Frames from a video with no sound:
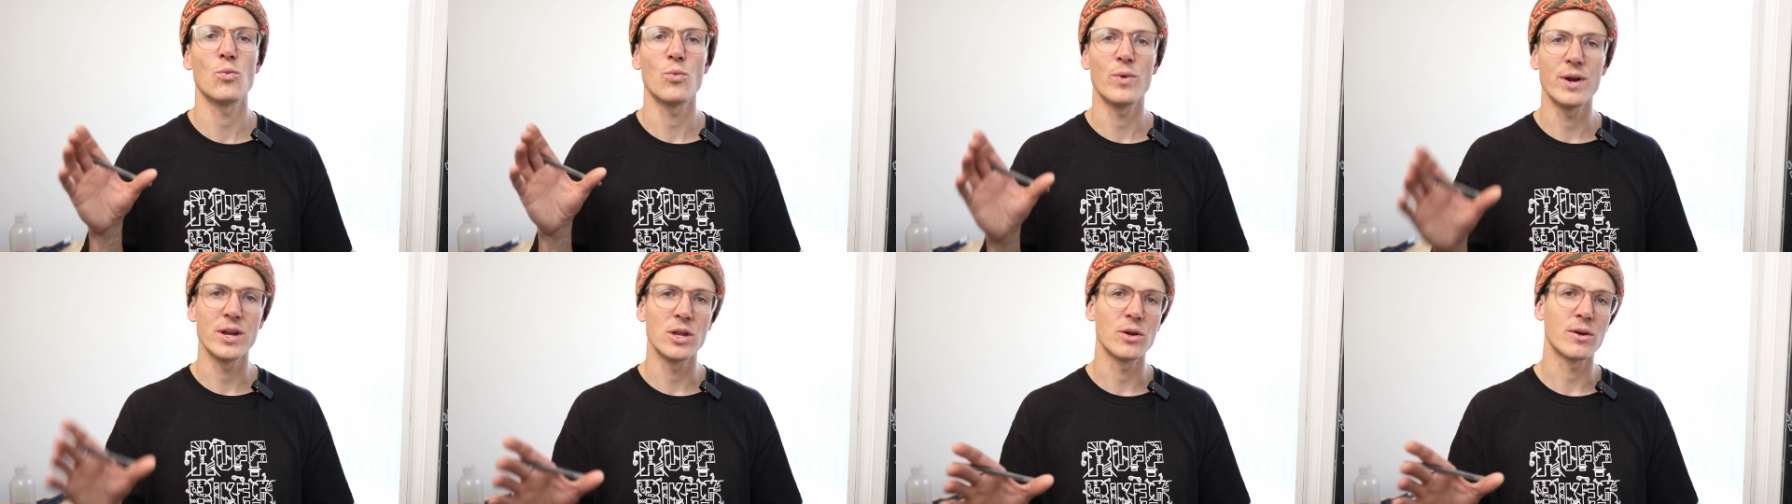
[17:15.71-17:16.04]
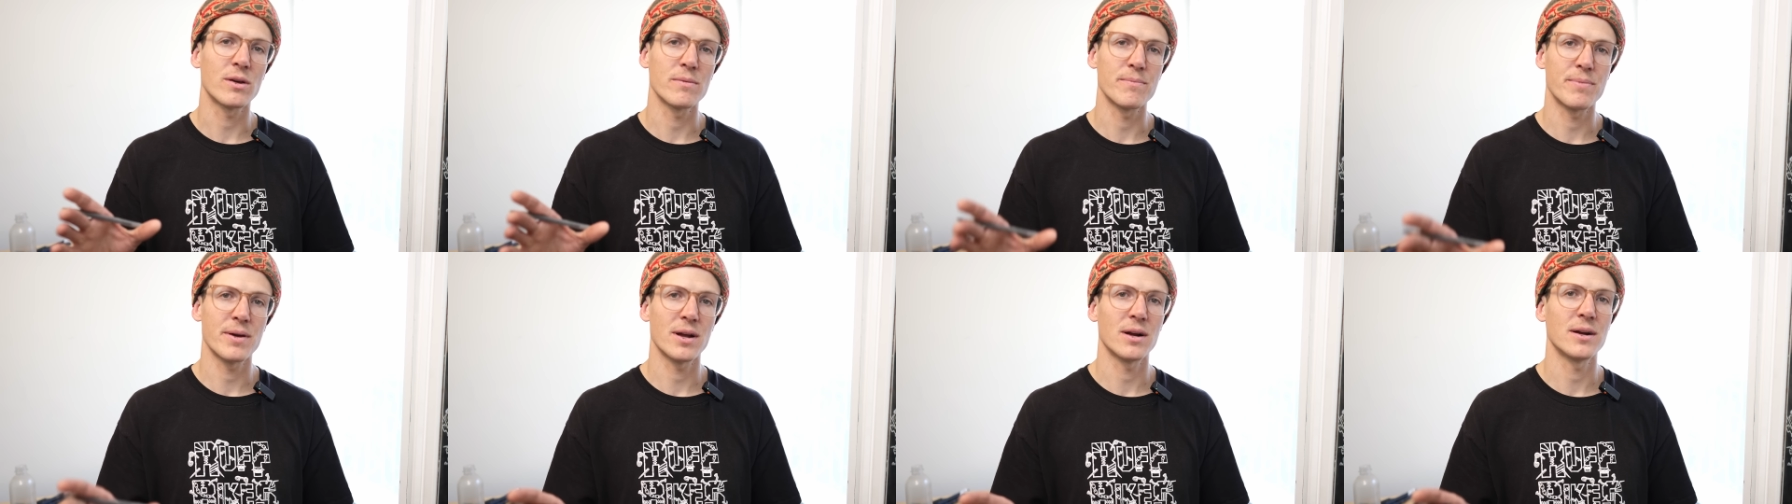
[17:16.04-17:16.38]
when you
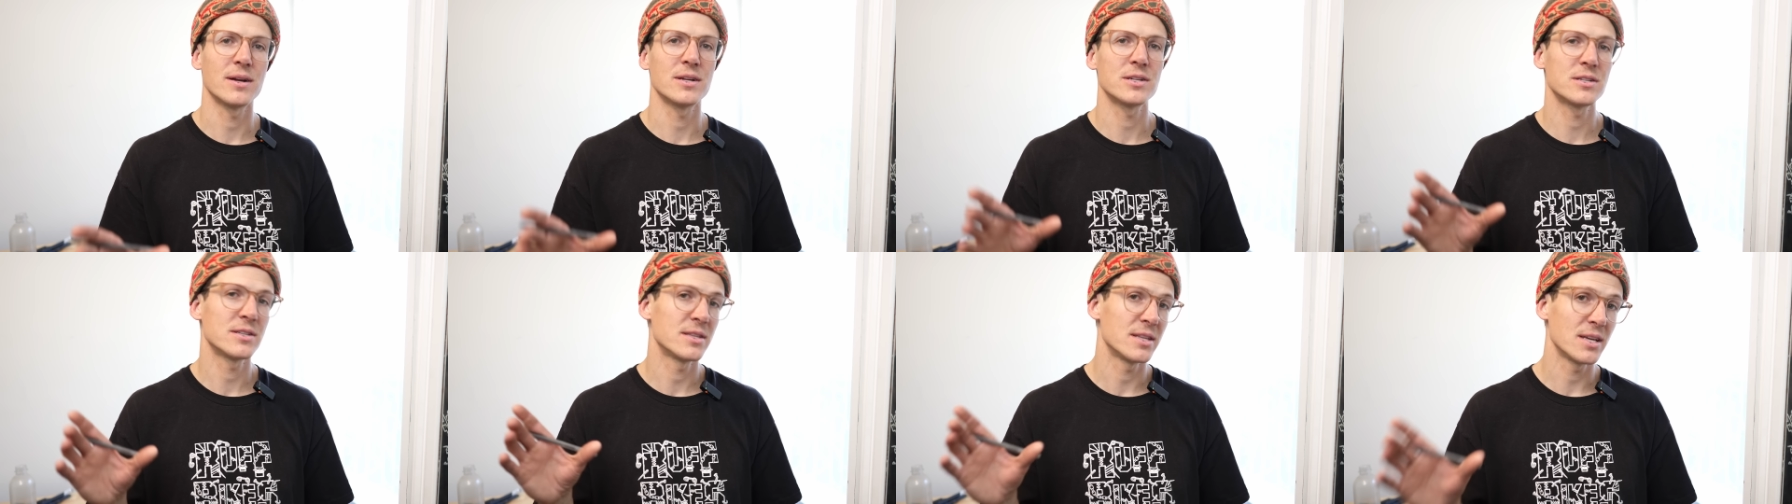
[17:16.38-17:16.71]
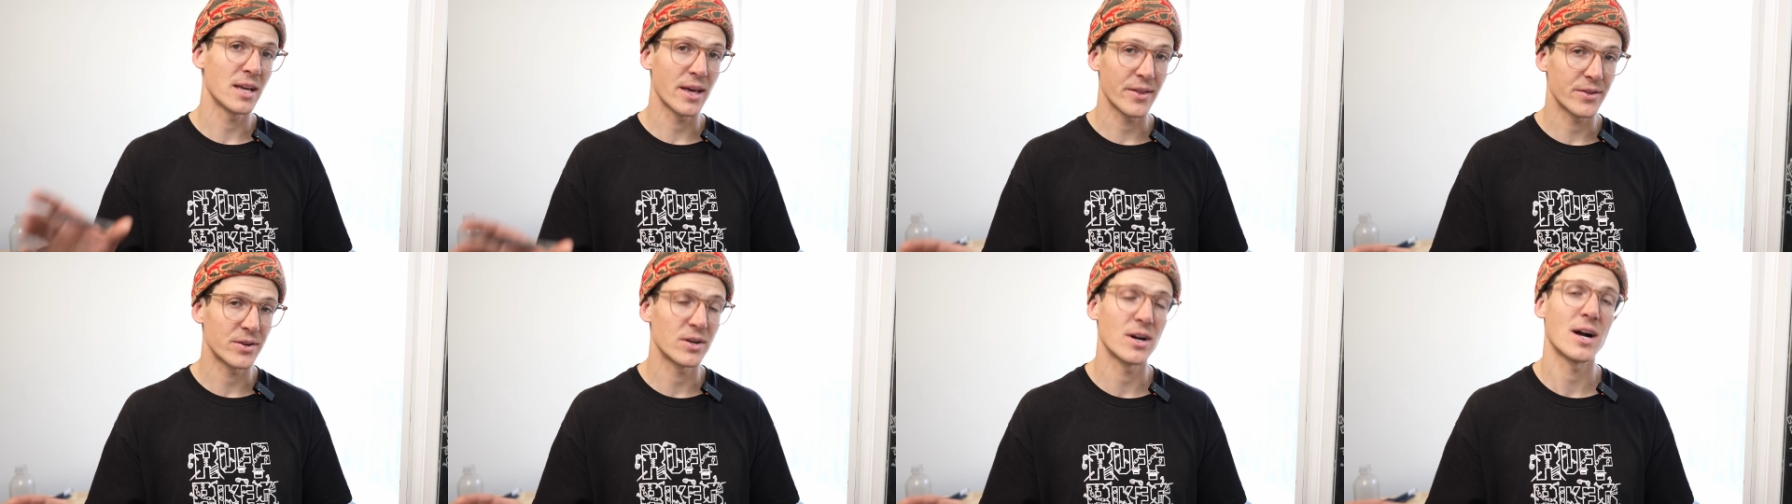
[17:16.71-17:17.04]
compare it to
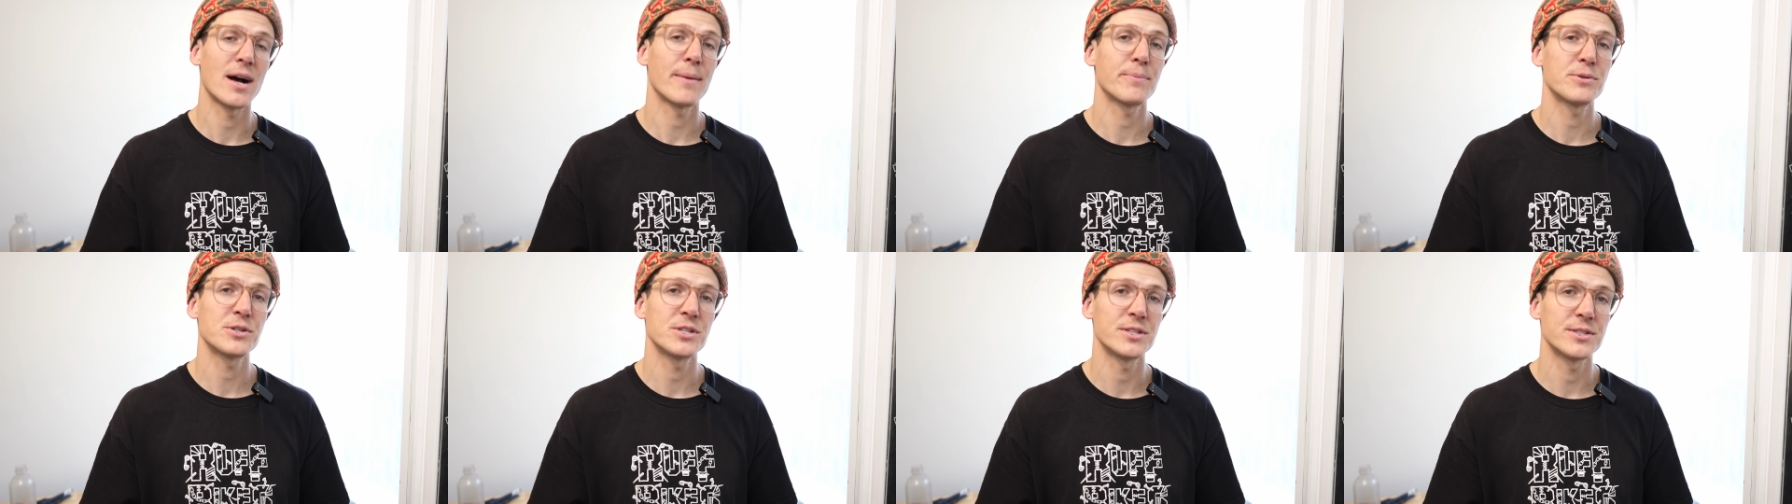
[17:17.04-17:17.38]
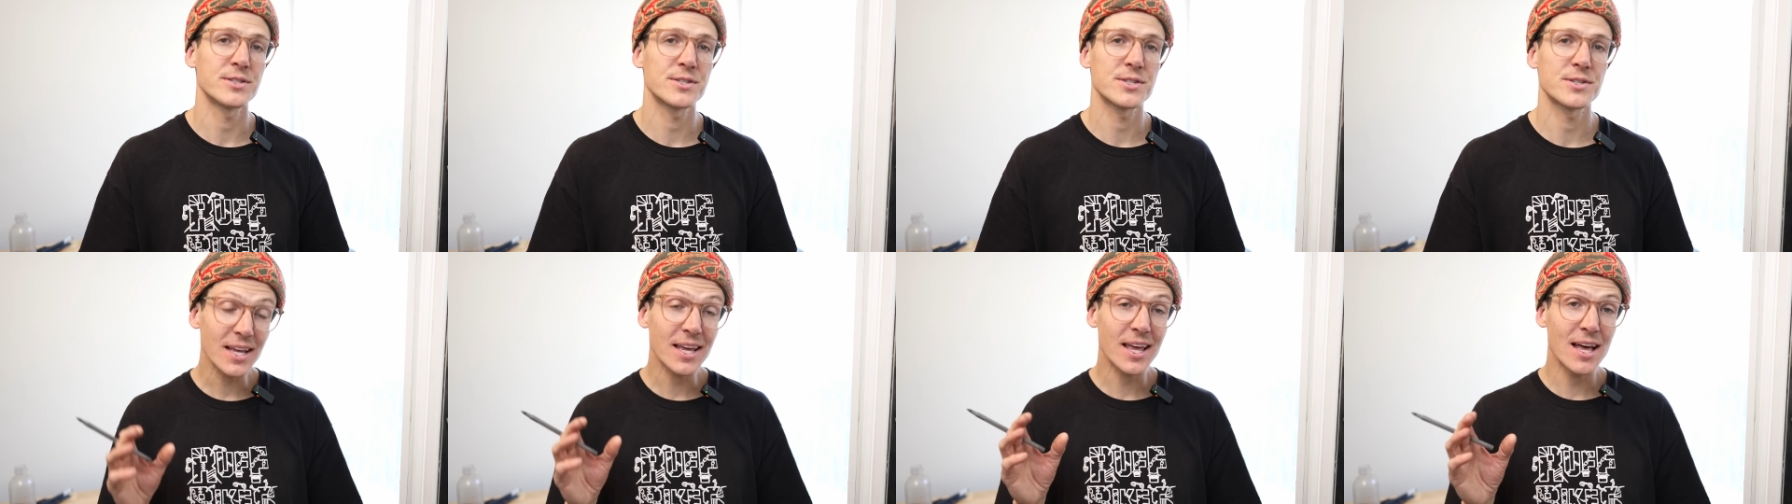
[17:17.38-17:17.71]
the other options.